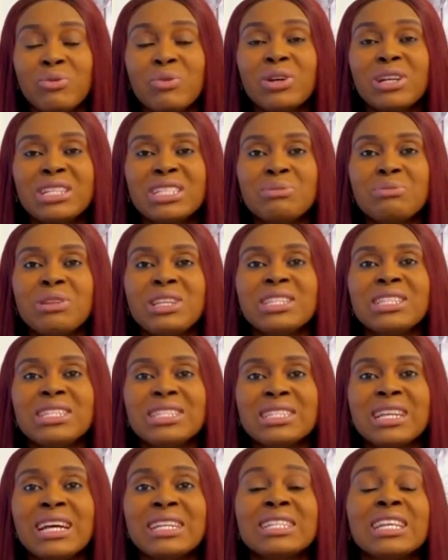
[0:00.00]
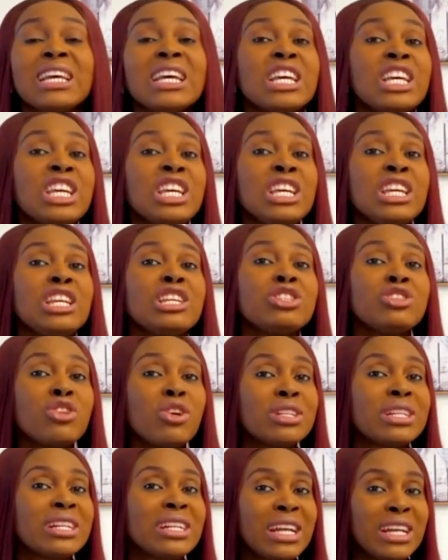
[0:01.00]
What this means is that it is
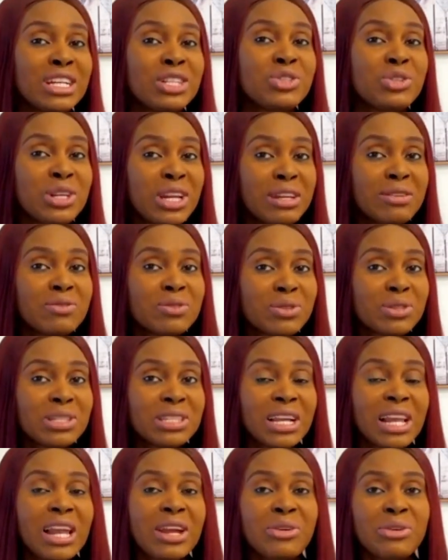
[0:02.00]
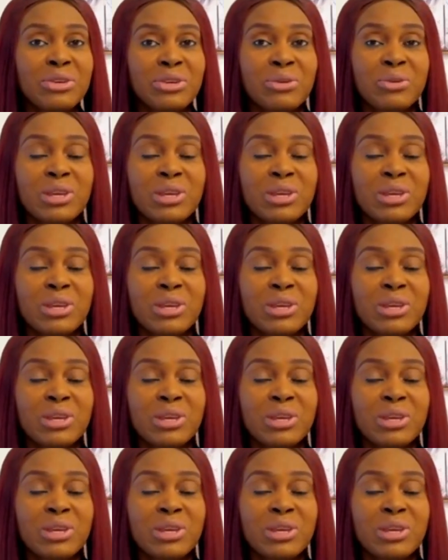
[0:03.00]
not an entry level salary.